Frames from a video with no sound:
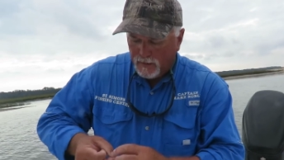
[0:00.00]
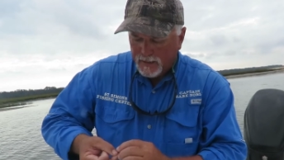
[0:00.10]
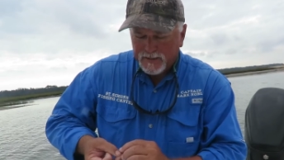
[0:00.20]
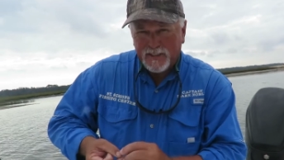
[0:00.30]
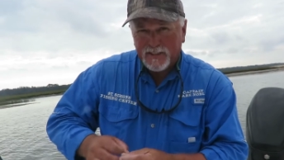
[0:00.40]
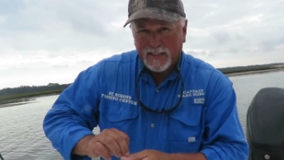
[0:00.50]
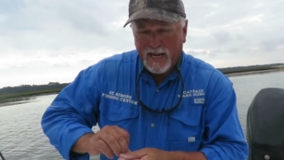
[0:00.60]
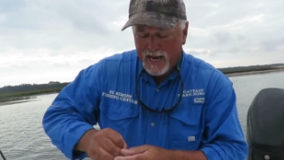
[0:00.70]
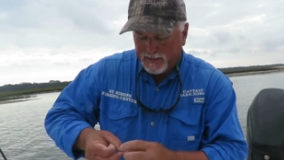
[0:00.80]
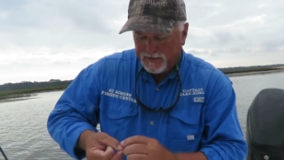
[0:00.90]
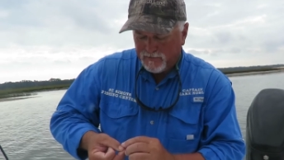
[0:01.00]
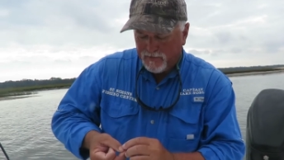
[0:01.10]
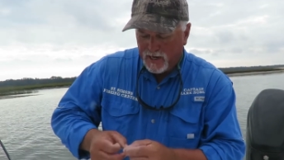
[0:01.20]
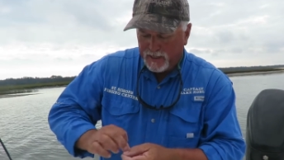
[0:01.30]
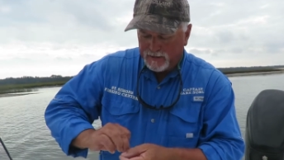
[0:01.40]
is just a casting
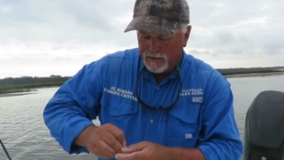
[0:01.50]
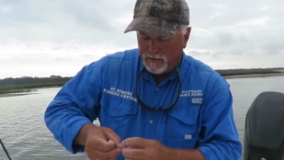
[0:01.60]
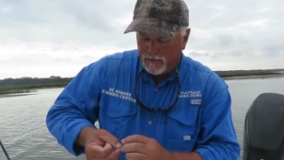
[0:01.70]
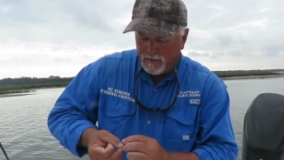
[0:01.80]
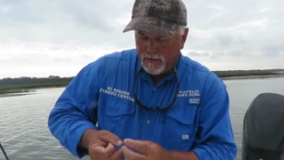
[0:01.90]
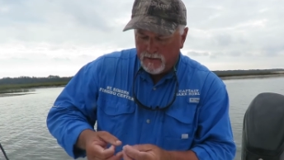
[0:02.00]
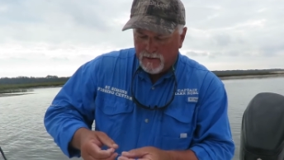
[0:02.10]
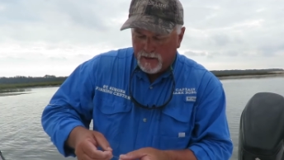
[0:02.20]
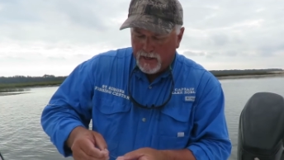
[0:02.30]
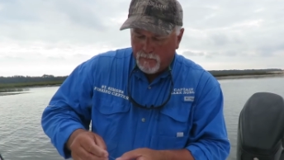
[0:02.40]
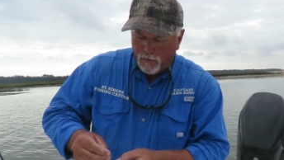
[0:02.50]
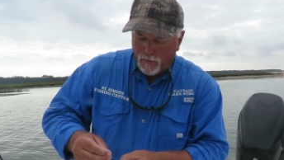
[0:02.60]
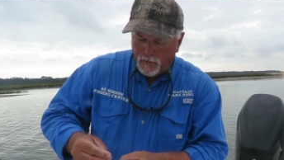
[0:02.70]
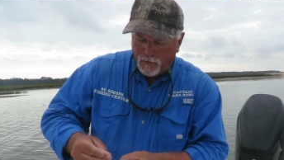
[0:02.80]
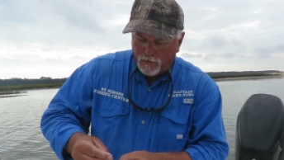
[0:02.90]
device, and we're going